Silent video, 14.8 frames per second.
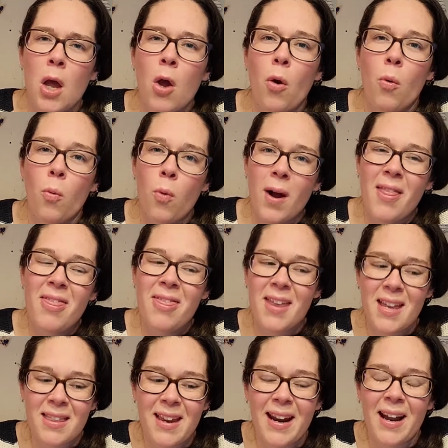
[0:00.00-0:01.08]
One
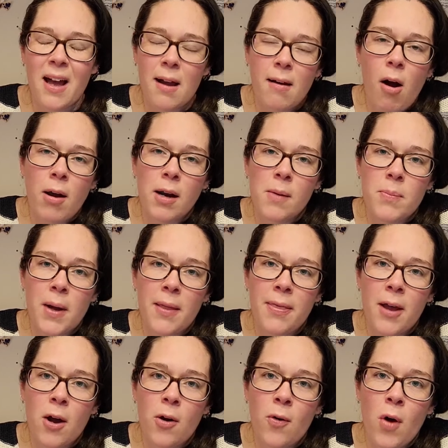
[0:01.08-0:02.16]
thing that I got caught up on,
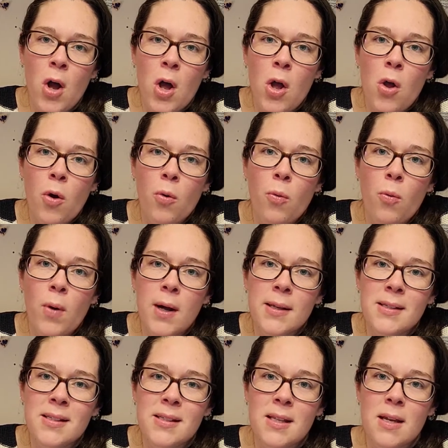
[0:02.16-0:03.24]
though,
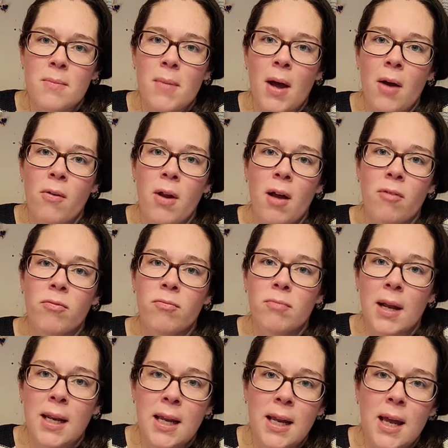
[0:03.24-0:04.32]
was the amount of
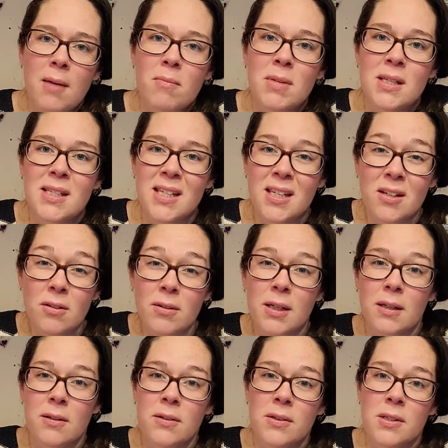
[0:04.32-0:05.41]
money and
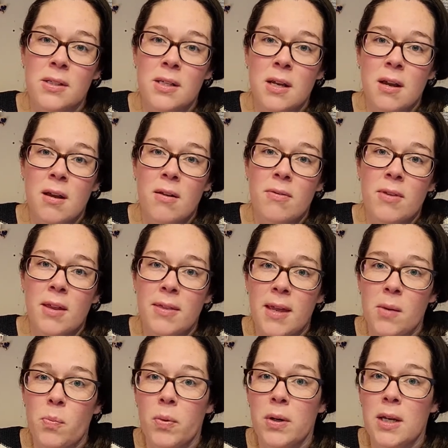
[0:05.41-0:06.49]
materials that they
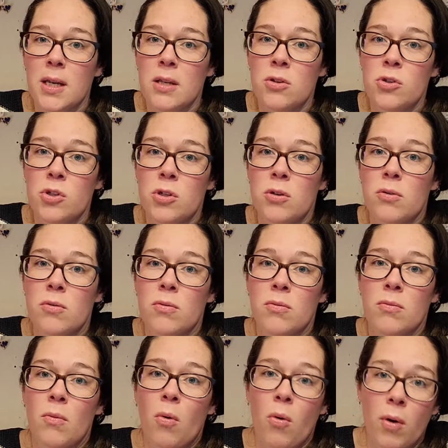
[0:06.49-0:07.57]
put into
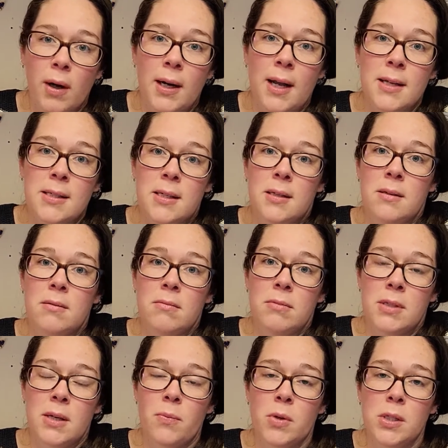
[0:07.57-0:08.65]
organizing
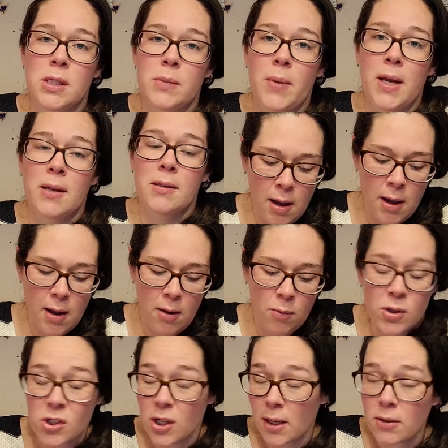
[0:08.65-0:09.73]
someone's space,
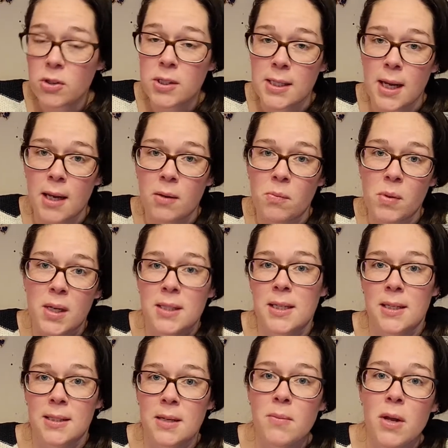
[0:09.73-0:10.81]
which I understand because,
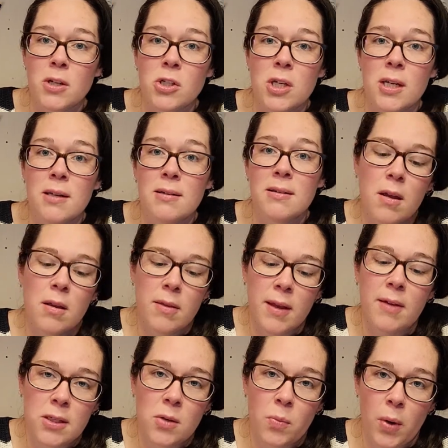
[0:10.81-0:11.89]
as I mentioned, they
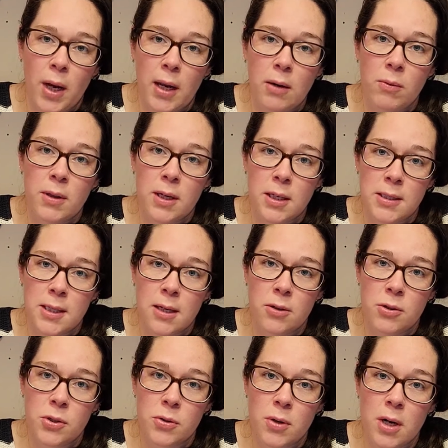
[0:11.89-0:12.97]
have a brand with a Container
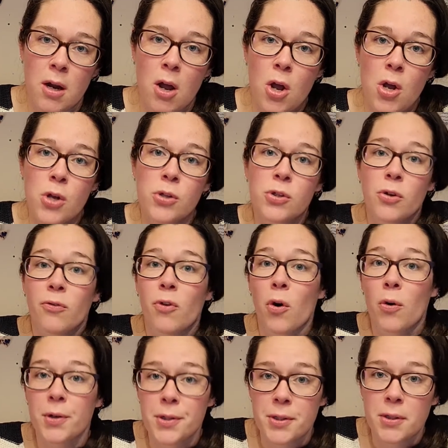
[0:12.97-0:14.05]
Store. So of
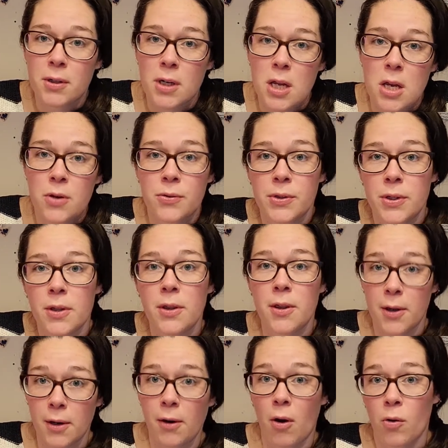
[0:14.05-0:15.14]
course they're going to use
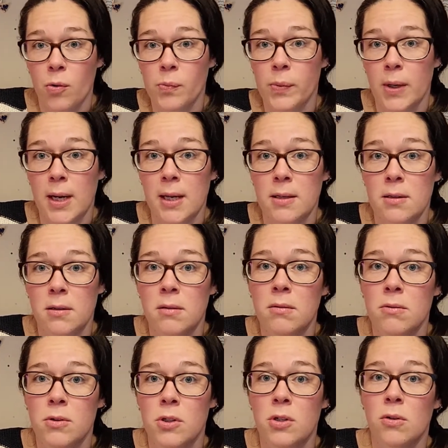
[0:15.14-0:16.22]
their own brand
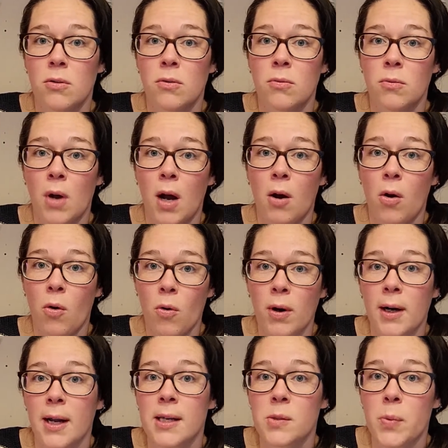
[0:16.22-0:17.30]
to
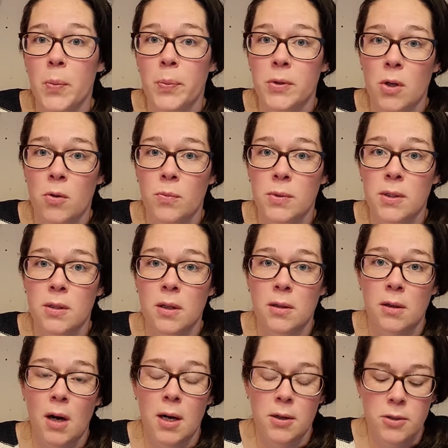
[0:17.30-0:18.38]
organize people's homes that they're
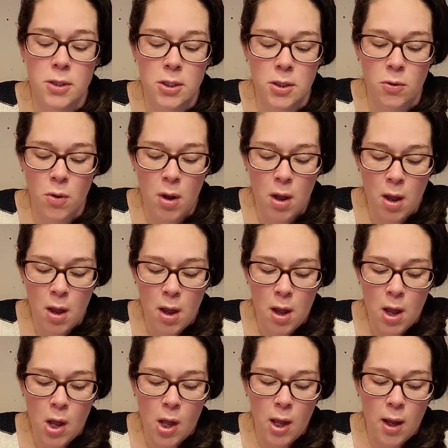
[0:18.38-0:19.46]
hired to do.
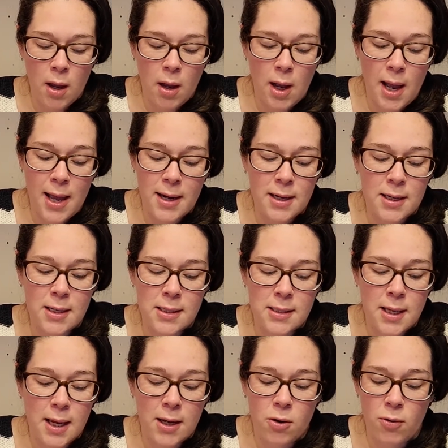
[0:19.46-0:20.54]
And it is
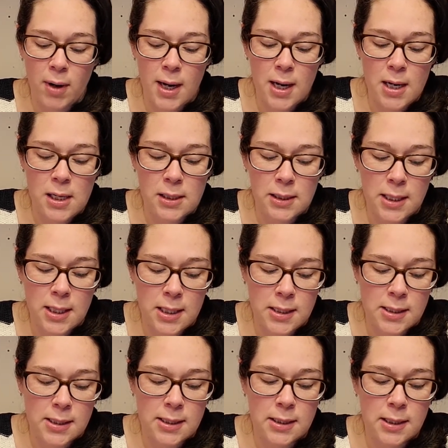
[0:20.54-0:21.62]
a great, clean,
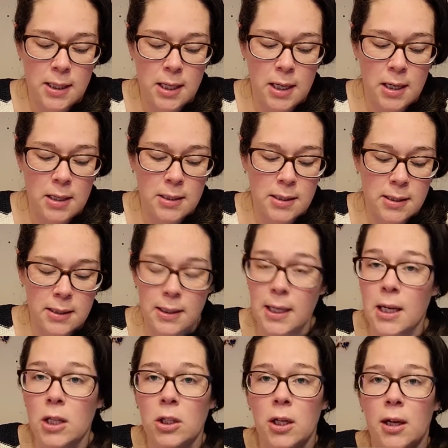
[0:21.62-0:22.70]

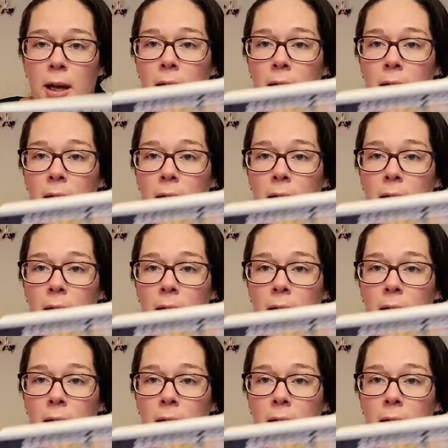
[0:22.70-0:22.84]
sleek look.